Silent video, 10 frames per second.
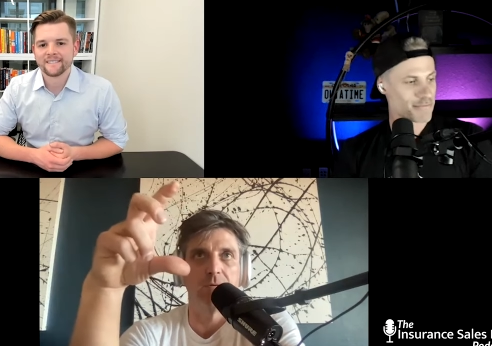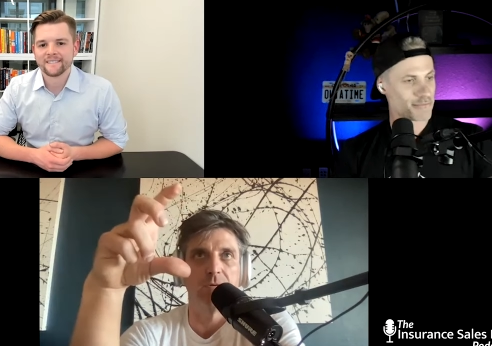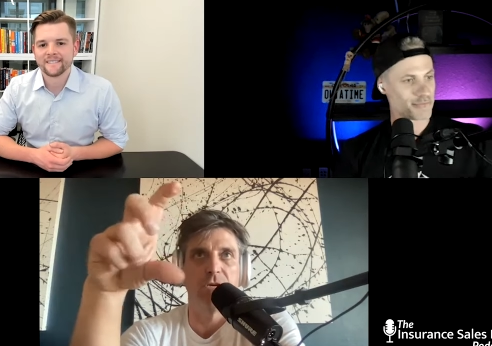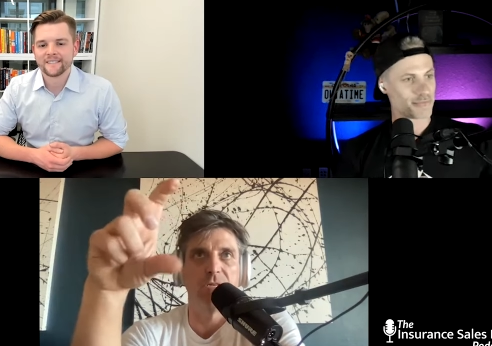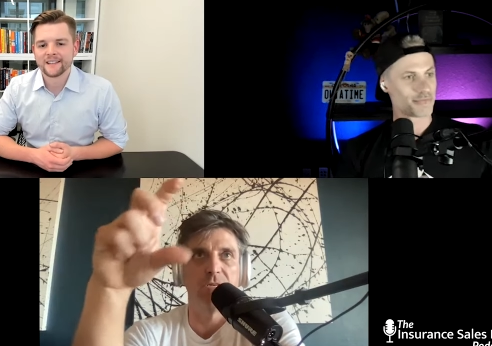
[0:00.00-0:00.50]
Speaker 1: to
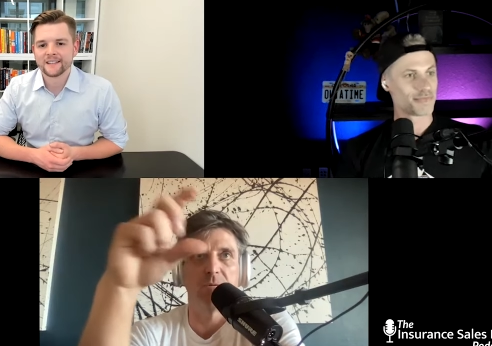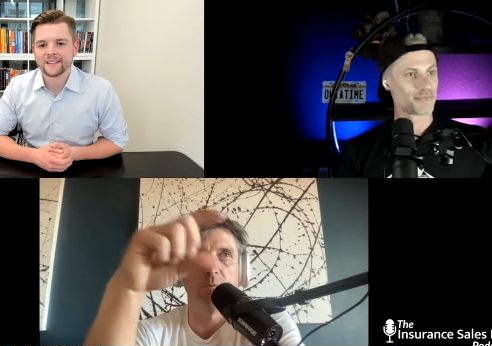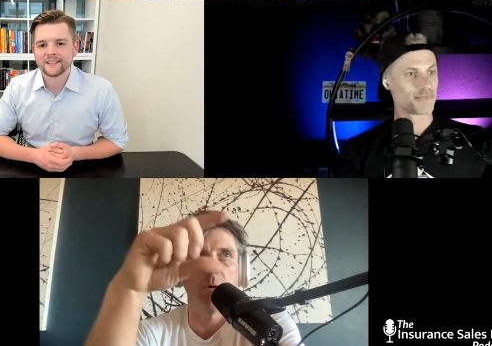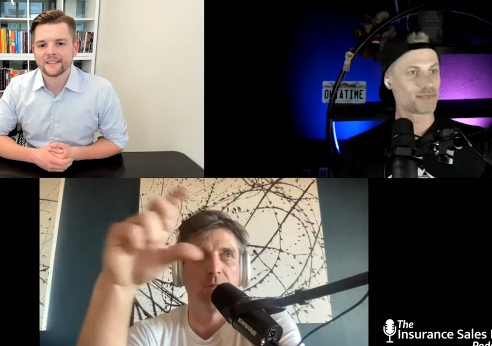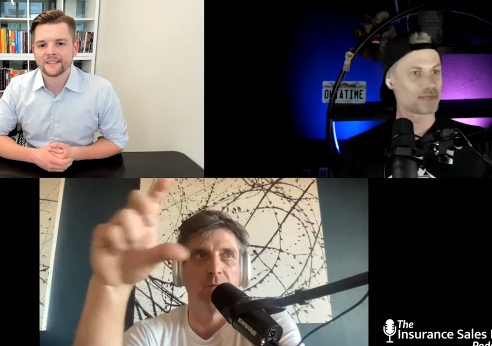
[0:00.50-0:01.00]
Jason's
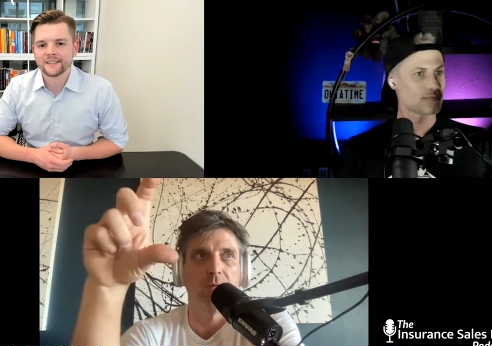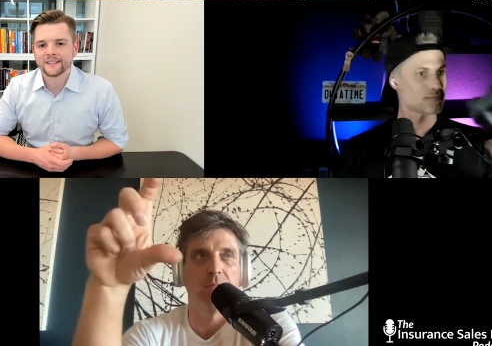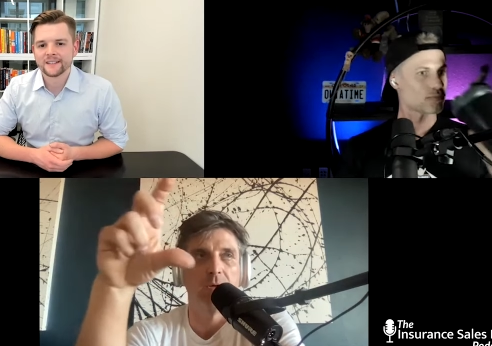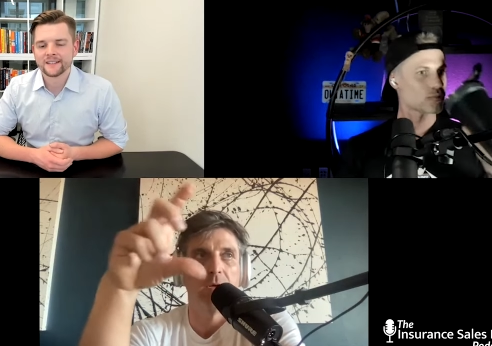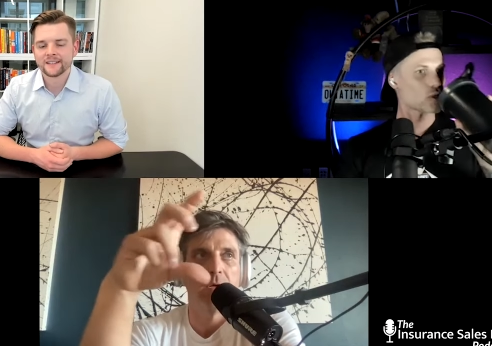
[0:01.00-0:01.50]
point on the,
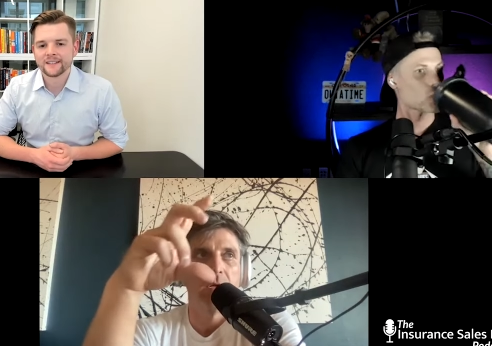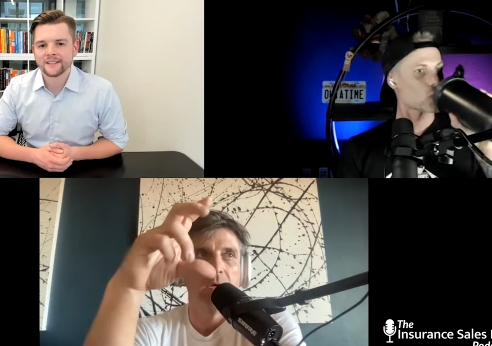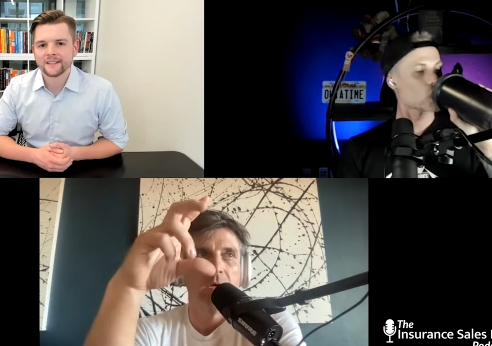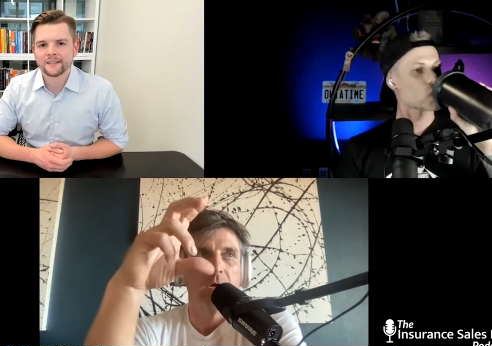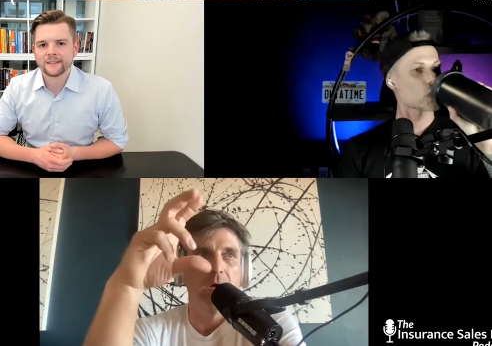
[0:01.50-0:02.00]

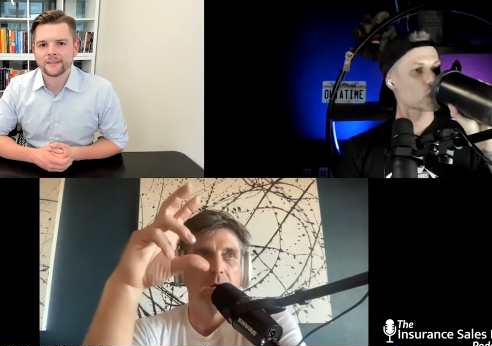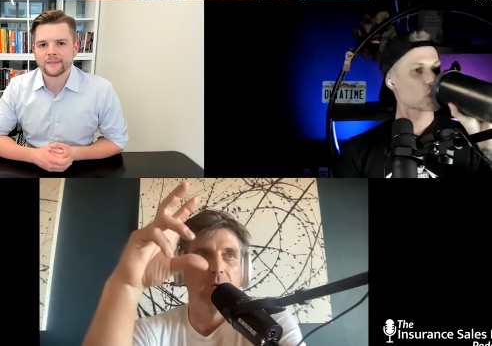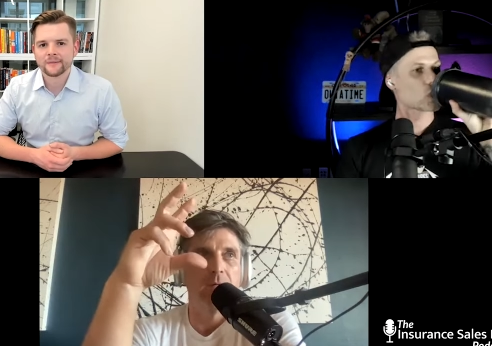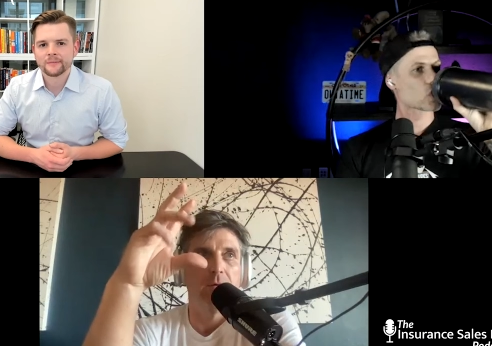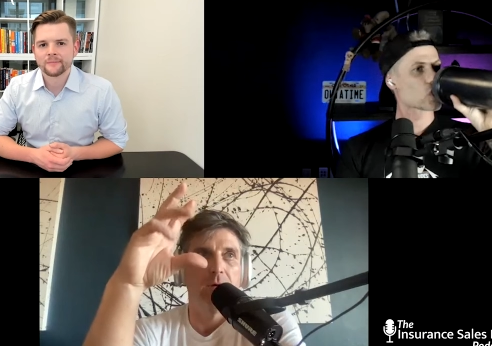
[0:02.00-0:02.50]

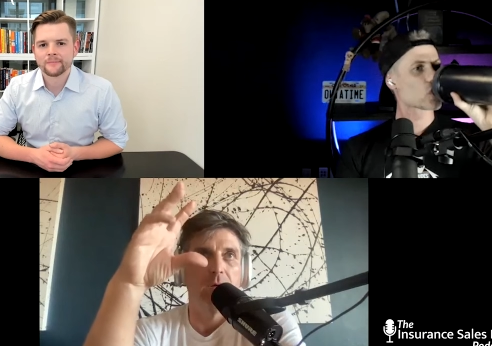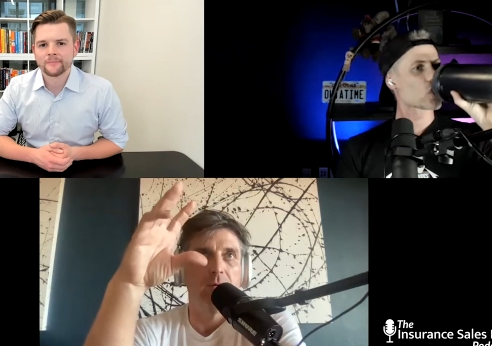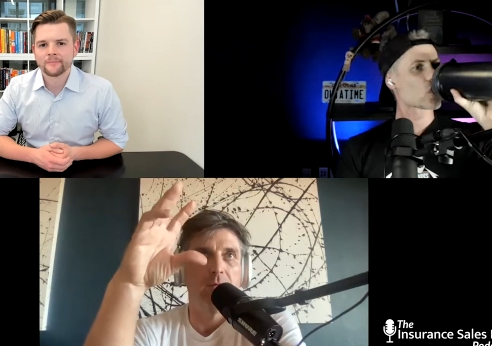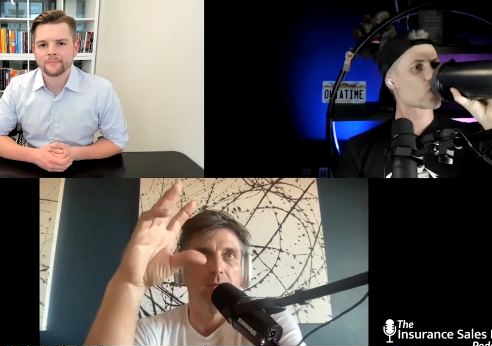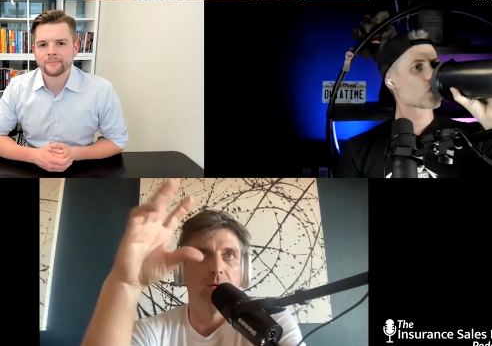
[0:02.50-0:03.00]
on,
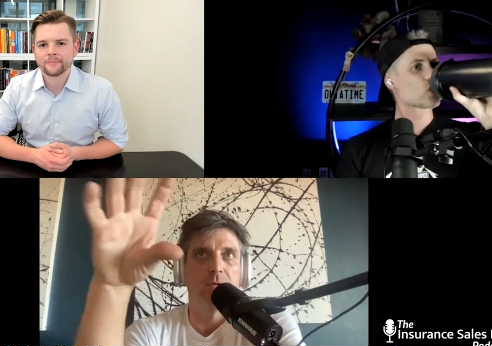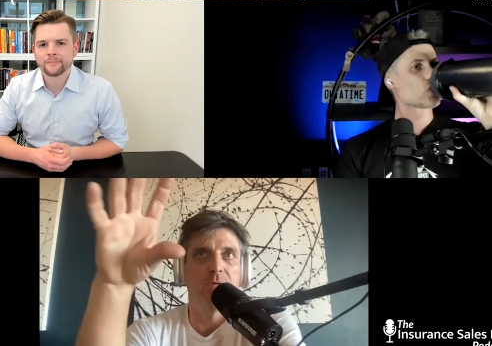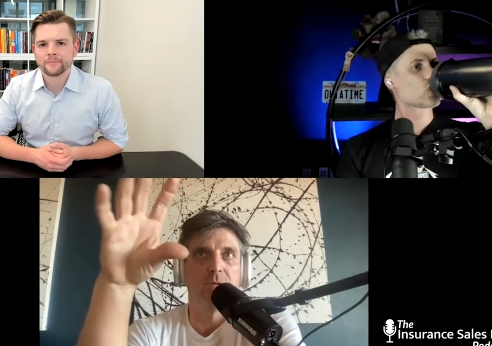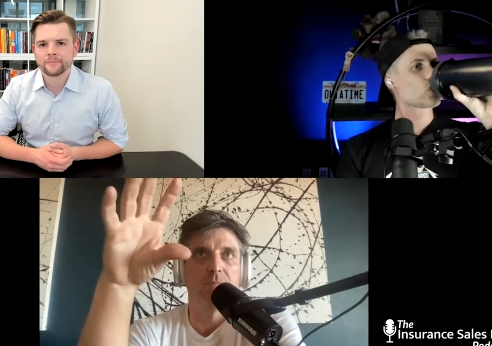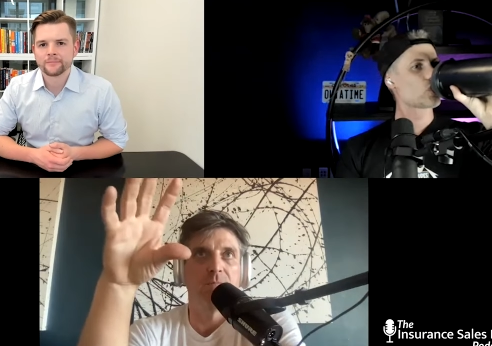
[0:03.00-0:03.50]
on
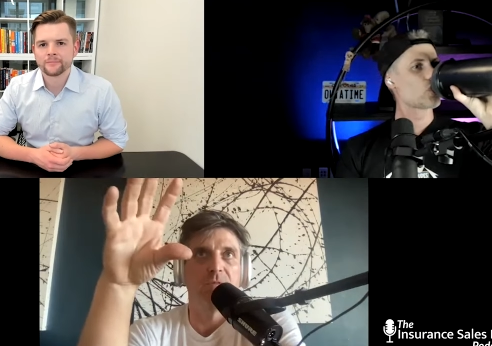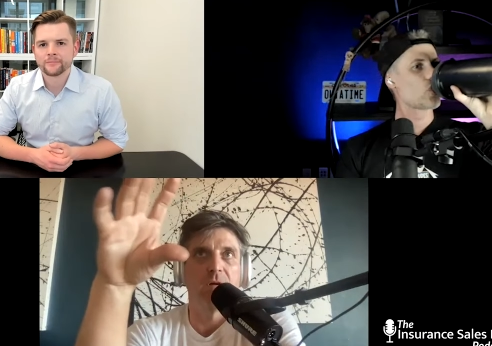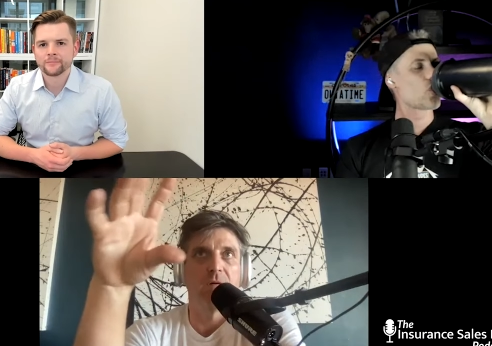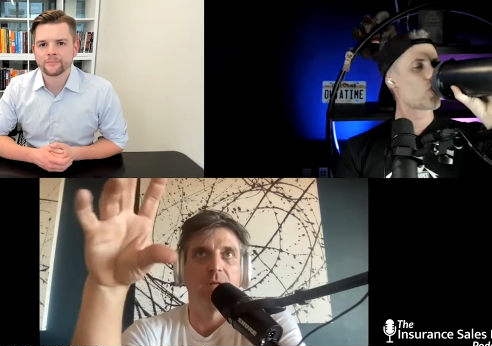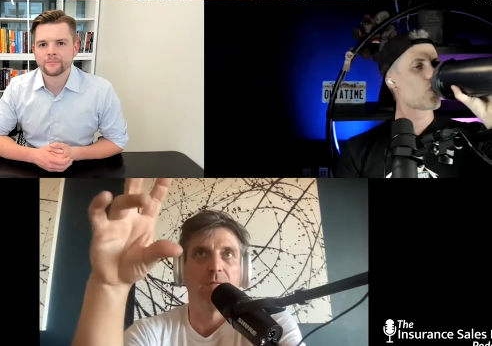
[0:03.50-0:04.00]
those
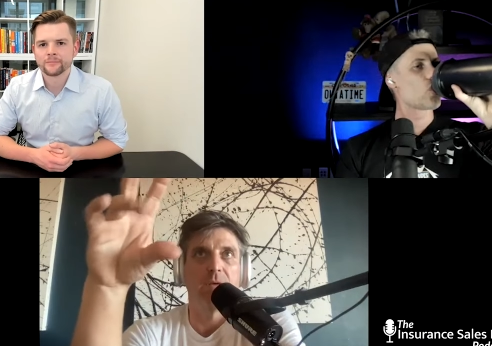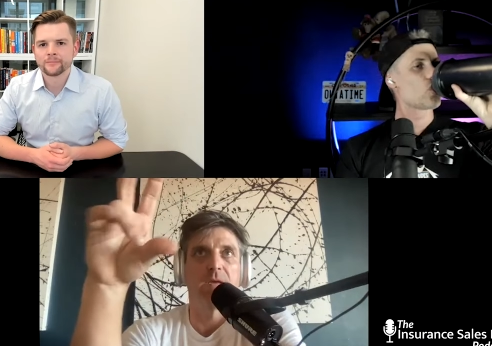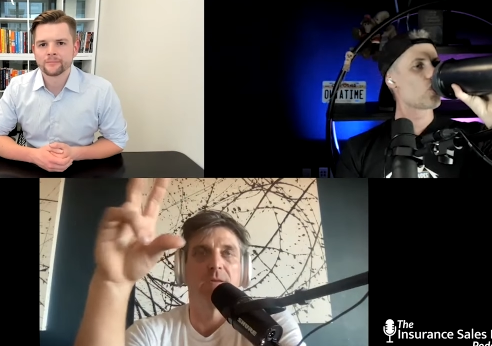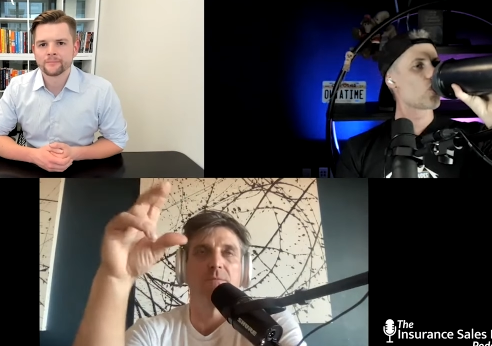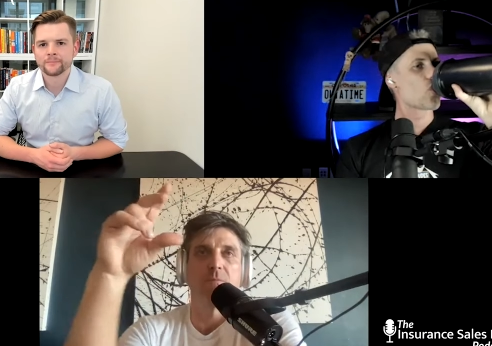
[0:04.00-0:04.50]
very
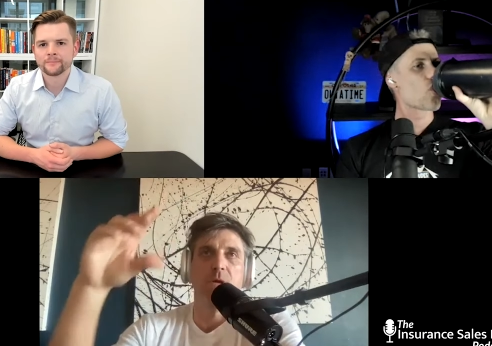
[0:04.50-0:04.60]
things.